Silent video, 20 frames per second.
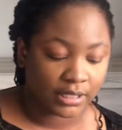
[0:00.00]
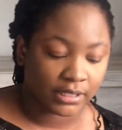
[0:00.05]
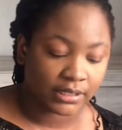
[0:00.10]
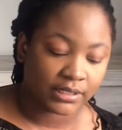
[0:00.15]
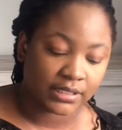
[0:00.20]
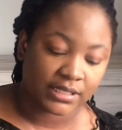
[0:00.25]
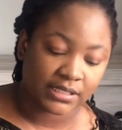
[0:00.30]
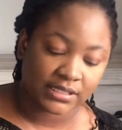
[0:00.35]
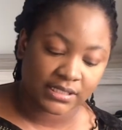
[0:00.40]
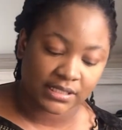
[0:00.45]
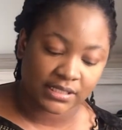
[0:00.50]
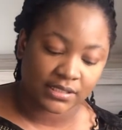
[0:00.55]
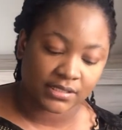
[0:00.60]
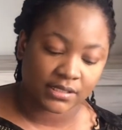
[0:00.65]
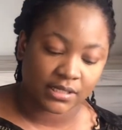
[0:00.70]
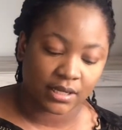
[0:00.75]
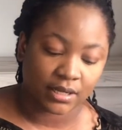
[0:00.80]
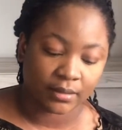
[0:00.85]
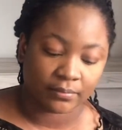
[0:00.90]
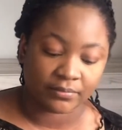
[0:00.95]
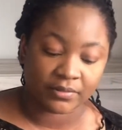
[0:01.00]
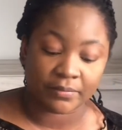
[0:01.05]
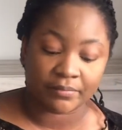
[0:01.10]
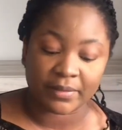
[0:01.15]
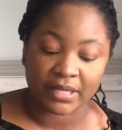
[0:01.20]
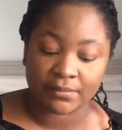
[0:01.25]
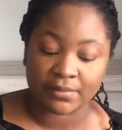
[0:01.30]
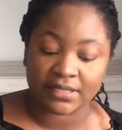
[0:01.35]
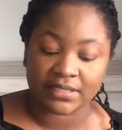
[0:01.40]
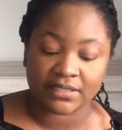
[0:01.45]
This is the
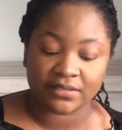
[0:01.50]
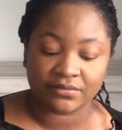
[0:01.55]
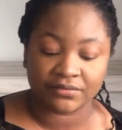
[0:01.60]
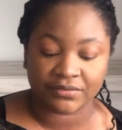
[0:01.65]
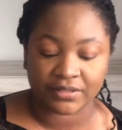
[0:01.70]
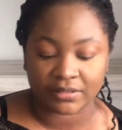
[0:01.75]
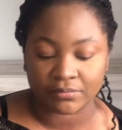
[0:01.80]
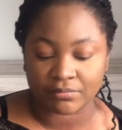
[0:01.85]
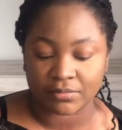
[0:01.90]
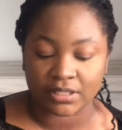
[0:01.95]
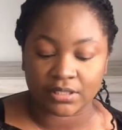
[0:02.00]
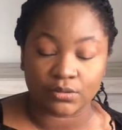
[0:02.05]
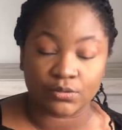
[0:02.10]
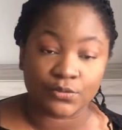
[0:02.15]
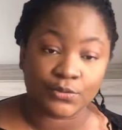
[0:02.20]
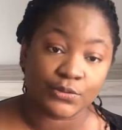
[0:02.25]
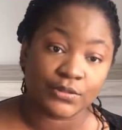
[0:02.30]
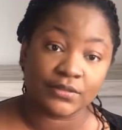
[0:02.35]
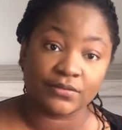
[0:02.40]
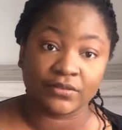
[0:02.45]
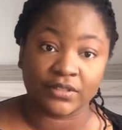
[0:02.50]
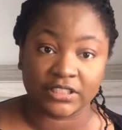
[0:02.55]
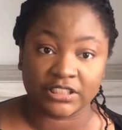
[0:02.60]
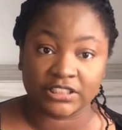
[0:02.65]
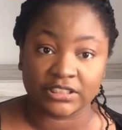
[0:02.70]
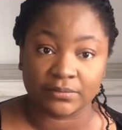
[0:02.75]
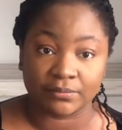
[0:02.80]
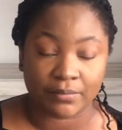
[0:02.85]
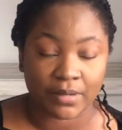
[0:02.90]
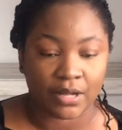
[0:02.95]
Maybelline Fit Me Loose
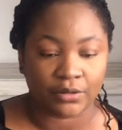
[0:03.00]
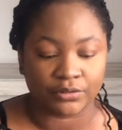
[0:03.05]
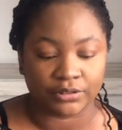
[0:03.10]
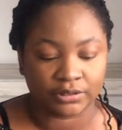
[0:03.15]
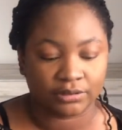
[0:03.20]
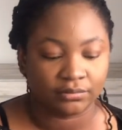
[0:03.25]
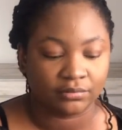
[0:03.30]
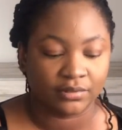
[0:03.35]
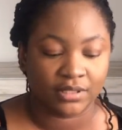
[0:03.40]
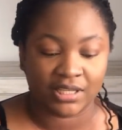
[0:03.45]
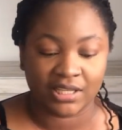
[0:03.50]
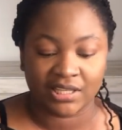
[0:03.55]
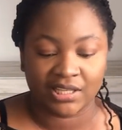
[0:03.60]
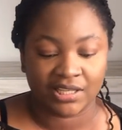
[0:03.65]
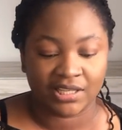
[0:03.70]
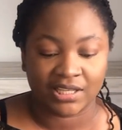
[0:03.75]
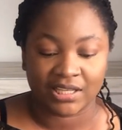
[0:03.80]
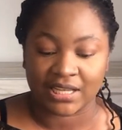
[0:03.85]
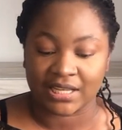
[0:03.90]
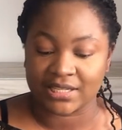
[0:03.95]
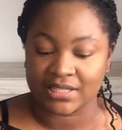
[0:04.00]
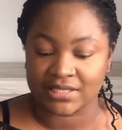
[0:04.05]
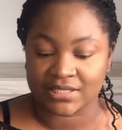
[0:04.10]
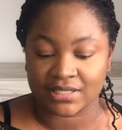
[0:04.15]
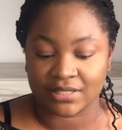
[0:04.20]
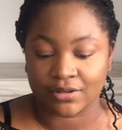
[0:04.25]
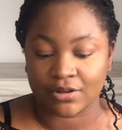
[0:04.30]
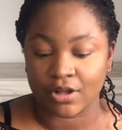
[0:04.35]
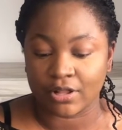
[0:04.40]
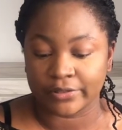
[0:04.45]
Finishing Powder, and it's in
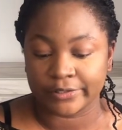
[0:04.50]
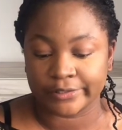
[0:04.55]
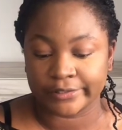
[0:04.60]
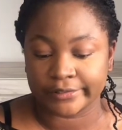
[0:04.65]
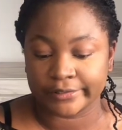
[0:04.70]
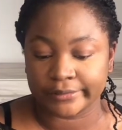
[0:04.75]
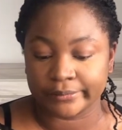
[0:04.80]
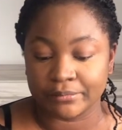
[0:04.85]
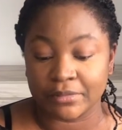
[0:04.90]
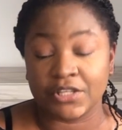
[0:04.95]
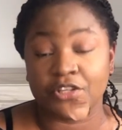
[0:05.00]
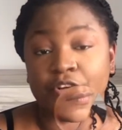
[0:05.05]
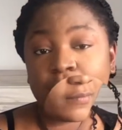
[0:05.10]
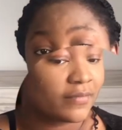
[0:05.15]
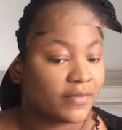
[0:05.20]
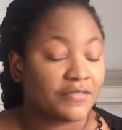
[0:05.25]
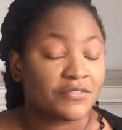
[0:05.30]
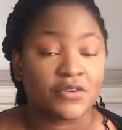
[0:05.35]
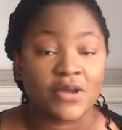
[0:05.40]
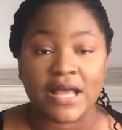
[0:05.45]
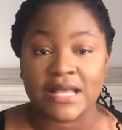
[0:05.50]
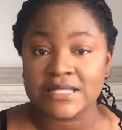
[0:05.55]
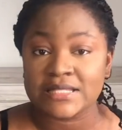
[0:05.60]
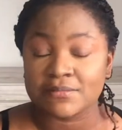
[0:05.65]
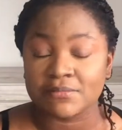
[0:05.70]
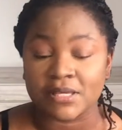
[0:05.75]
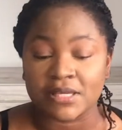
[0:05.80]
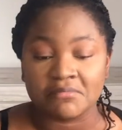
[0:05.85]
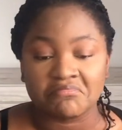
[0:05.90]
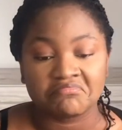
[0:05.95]
color medium deep. You ask
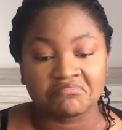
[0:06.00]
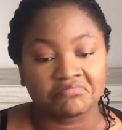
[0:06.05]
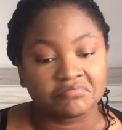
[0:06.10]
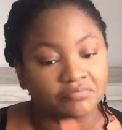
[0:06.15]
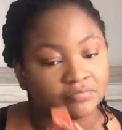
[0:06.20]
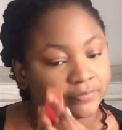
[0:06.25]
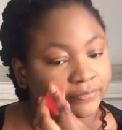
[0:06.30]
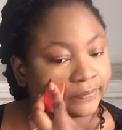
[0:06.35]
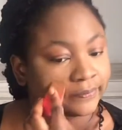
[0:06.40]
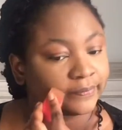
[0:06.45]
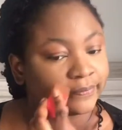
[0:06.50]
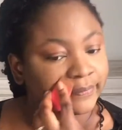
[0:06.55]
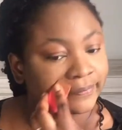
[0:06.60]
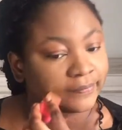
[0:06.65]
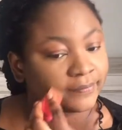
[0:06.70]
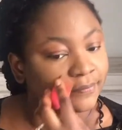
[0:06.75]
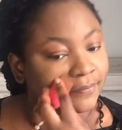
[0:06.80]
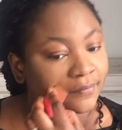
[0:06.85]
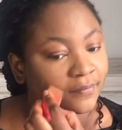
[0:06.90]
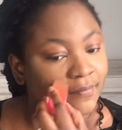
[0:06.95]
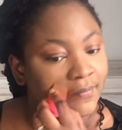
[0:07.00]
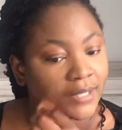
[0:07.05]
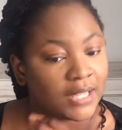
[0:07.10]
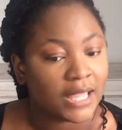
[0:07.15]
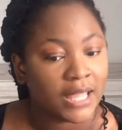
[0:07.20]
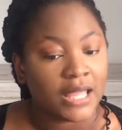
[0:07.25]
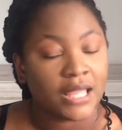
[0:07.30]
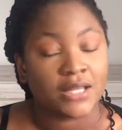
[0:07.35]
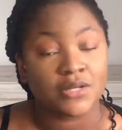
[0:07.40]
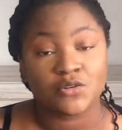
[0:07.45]
me,
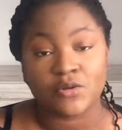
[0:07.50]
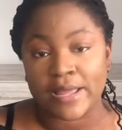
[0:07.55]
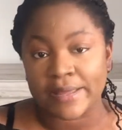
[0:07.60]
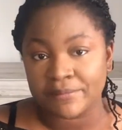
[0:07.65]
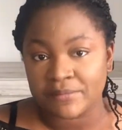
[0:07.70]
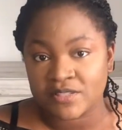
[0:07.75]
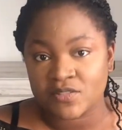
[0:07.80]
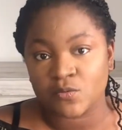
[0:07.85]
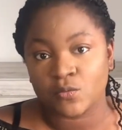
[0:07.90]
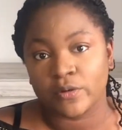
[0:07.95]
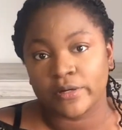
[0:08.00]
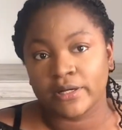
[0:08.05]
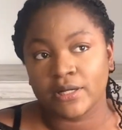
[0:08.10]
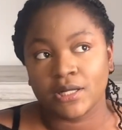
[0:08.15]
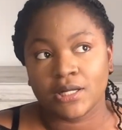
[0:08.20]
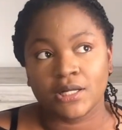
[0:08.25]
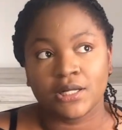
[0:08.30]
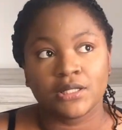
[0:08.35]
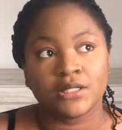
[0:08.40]
do I miss work?